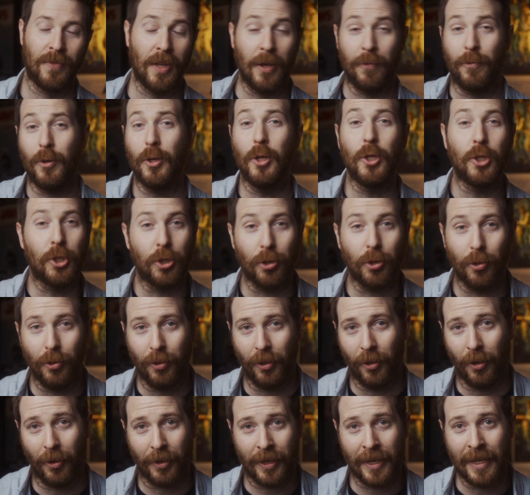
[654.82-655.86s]
If you shoot
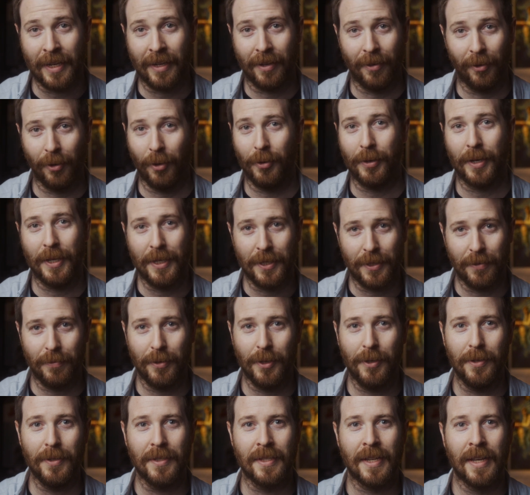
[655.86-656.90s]
long
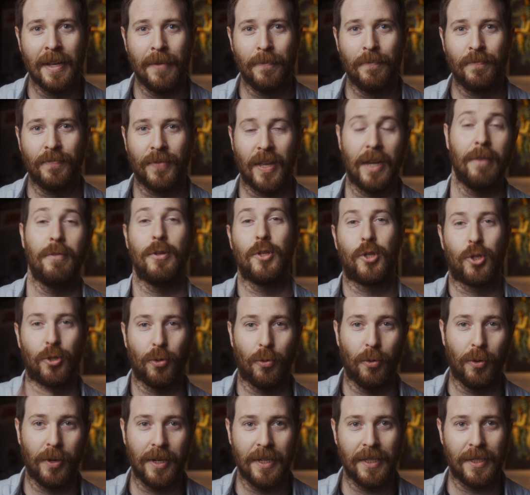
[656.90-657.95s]
interviews, even
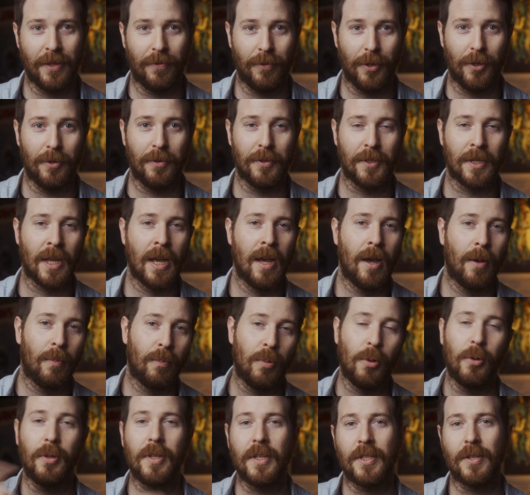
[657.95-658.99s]
short interviews,
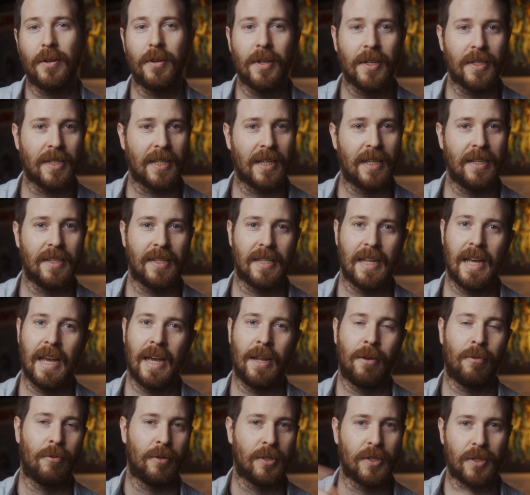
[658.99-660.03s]
put this on a
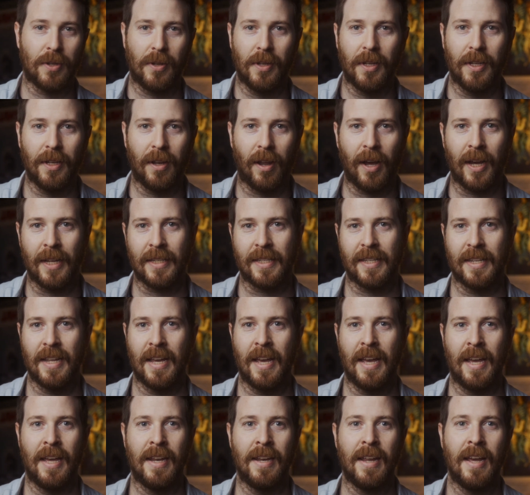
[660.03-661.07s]
C-stand or a solid light
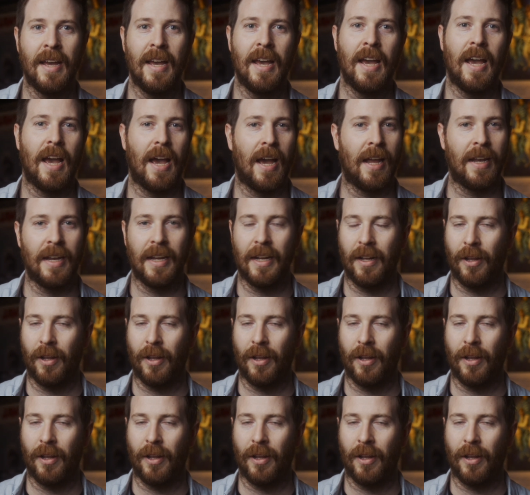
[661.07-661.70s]
stand and it'll